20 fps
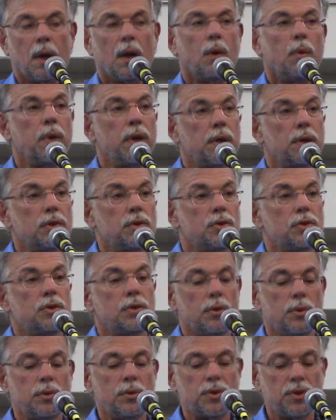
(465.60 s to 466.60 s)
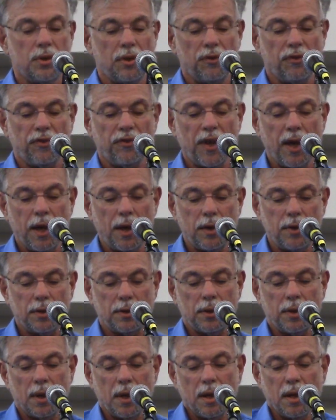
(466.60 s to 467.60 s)
We can choose to
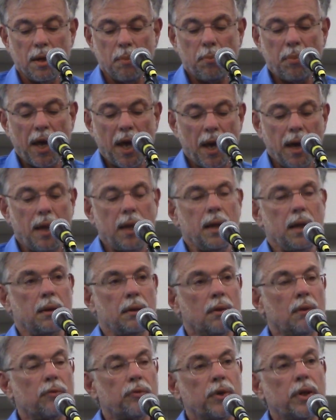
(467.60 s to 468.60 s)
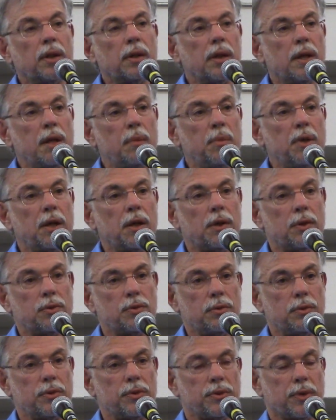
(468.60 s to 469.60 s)
face the pain of reclaiming our
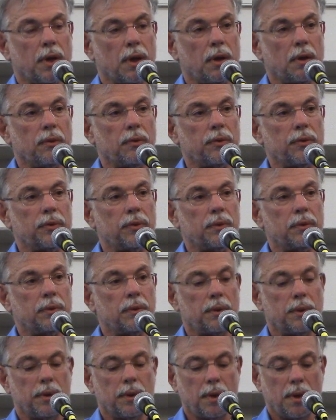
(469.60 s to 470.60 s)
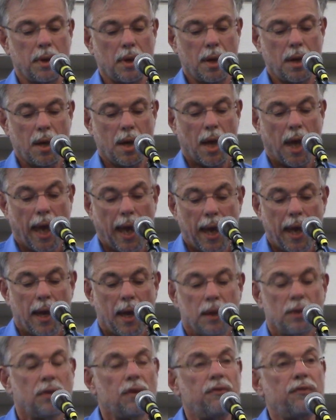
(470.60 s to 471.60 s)
true selves,
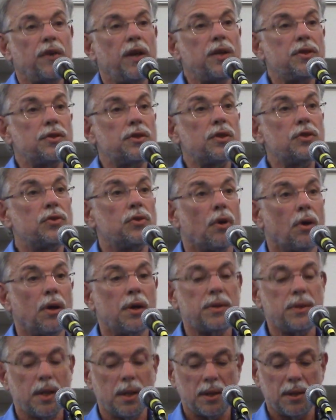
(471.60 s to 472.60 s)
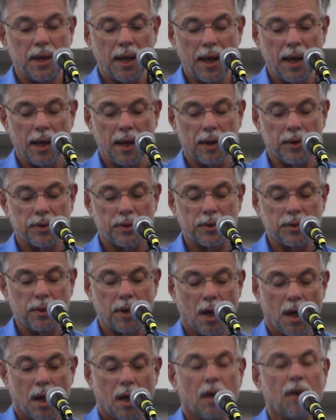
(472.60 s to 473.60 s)
and to face the daunting
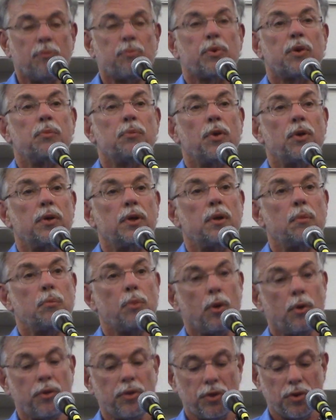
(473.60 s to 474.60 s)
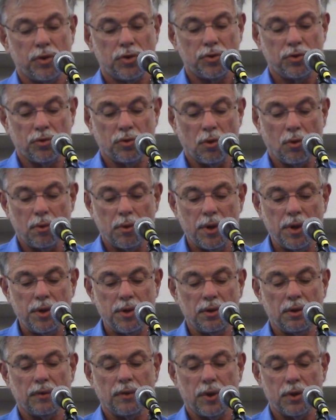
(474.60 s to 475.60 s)
tasks of promoting both the
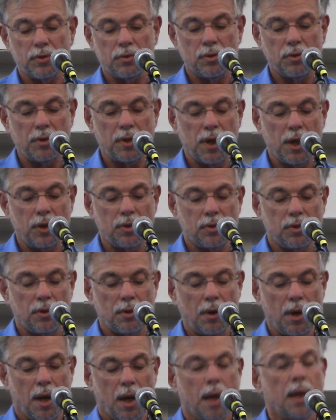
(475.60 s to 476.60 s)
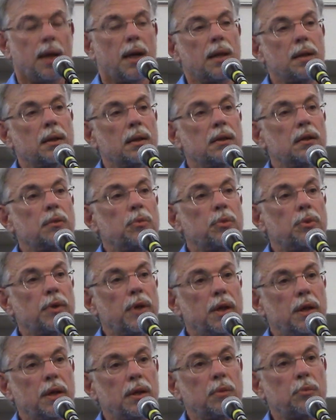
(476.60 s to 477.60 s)
stories of our true nature and the
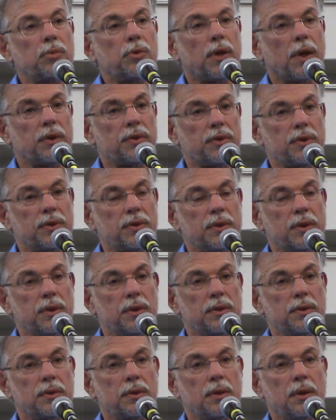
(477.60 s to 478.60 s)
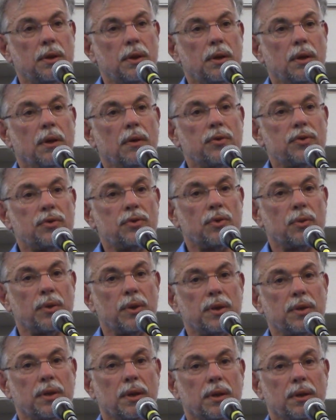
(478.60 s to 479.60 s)
liberating processes of
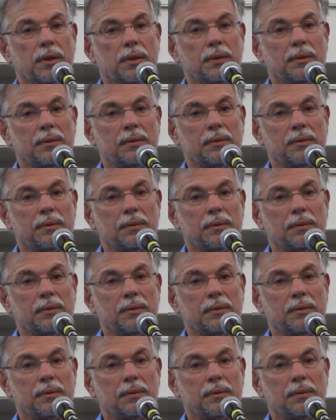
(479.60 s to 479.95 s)
storytelling.